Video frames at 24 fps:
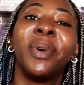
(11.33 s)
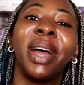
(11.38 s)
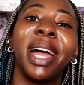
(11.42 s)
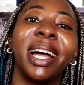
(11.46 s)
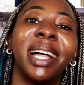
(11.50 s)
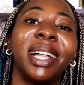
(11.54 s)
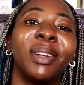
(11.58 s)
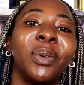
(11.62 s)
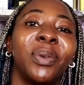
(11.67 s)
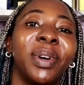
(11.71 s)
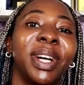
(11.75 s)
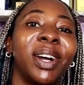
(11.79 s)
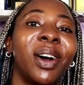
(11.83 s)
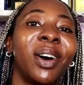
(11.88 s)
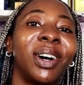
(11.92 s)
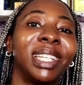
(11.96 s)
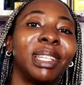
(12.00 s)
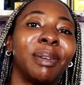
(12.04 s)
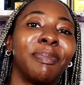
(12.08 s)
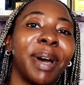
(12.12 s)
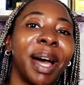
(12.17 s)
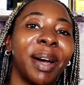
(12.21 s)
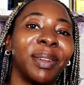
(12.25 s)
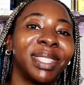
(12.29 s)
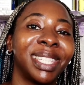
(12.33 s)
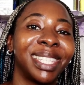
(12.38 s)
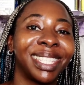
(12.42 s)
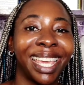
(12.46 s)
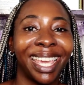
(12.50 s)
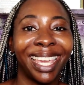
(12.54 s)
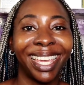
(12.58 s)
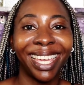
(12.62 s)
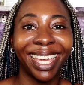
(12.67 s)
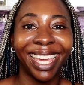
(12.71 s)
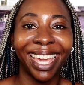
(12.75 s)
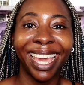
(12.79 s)
well, we're all about
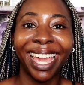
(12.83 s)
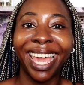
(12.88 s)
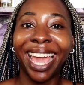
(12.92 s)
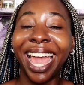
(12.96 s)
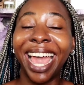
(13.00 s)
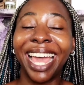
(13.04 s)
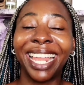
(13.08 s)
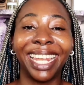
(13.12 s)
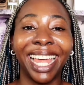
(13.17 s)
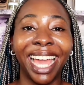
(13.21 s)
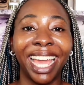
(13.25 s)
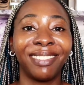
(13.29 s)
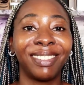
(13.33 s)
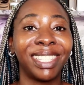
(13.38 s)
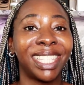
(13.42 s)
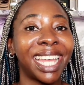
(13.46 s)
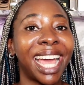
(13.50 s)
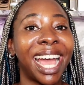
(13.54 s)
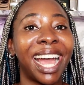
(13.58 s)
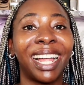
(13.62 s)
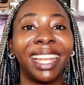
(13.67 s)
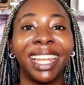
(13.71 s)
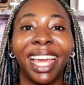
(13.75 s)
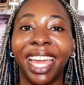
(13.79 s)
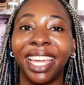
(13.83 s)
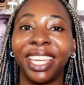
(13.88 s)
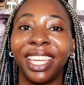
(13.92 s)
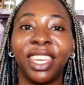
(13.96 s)
skincare and lifestyle.